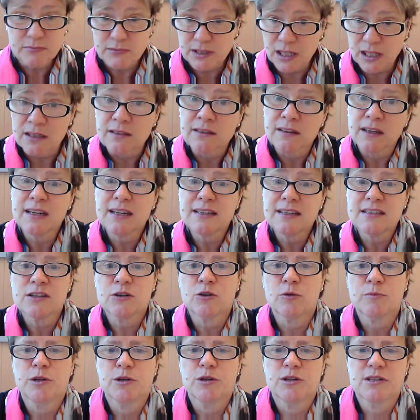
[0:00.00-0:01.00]
done at a
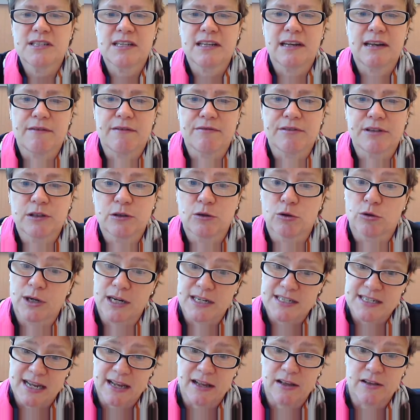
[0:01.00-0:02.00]
community level or at
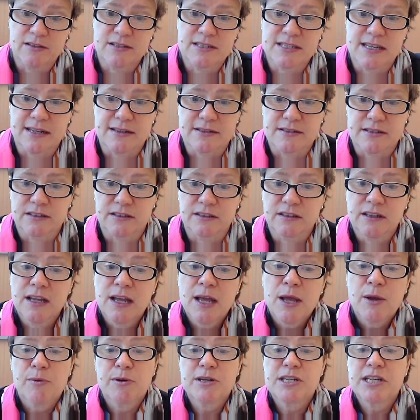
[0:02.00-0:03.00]
a health center,
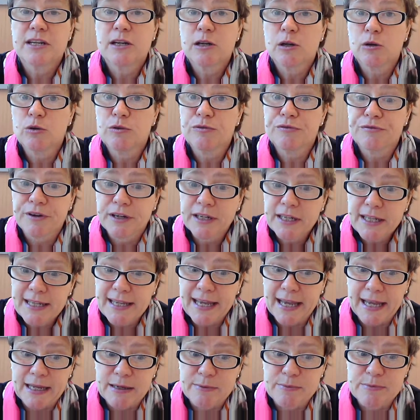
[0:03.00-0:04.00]
which include funny
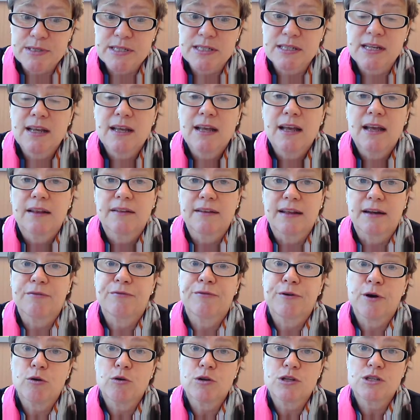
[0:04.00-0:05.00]
games that
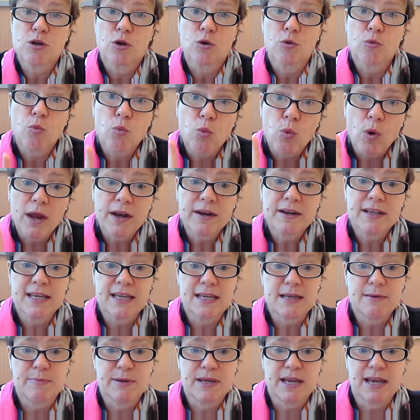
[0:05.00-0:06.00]
focus on one key
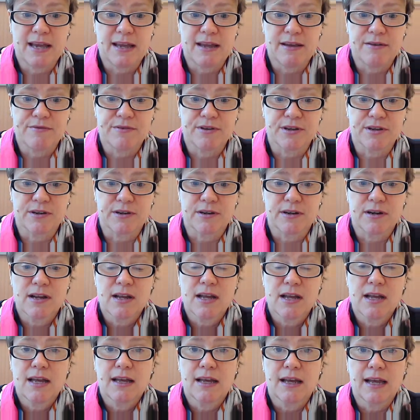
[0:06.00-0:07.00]
behavior,
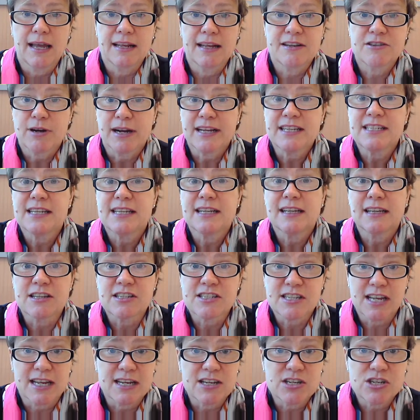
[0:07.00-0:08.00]
attracting
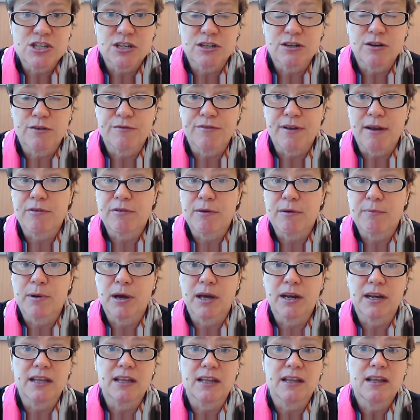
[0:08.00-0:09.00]
attention of
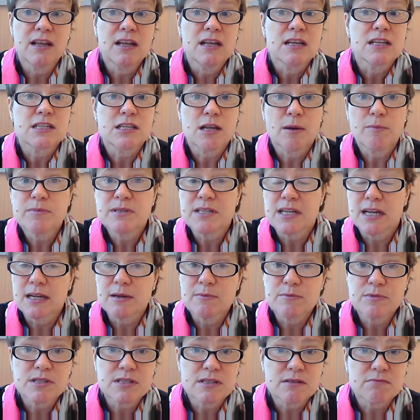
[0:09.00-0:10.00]
everybody,
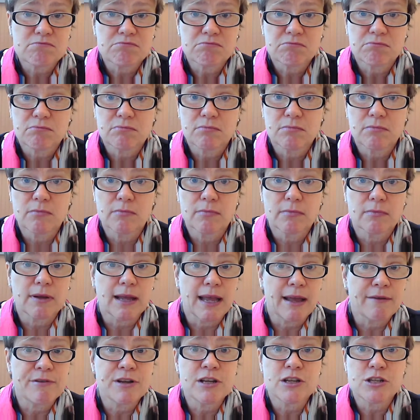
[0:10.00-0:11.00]
sometimes
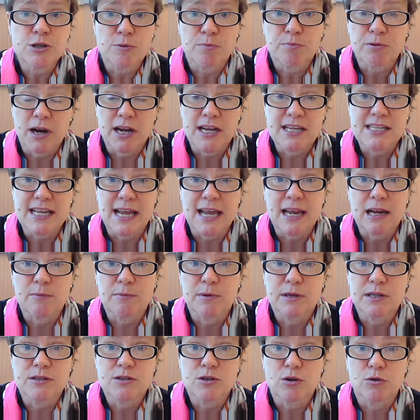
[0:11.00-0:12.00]
having a surprise
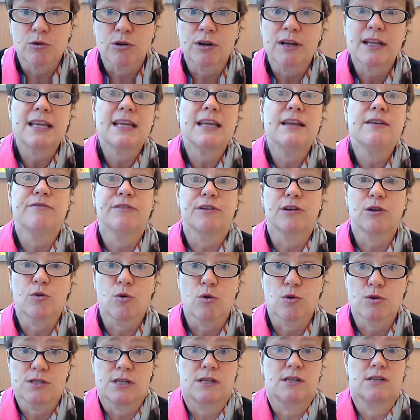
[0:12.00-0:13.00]
element or even
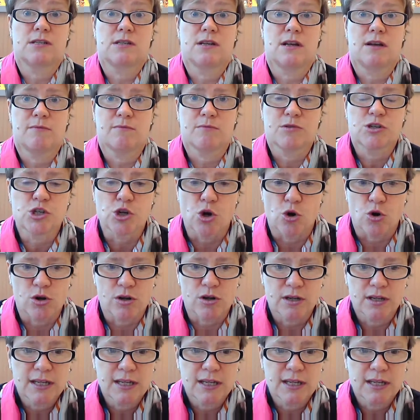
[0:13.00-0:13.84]
causing some shock.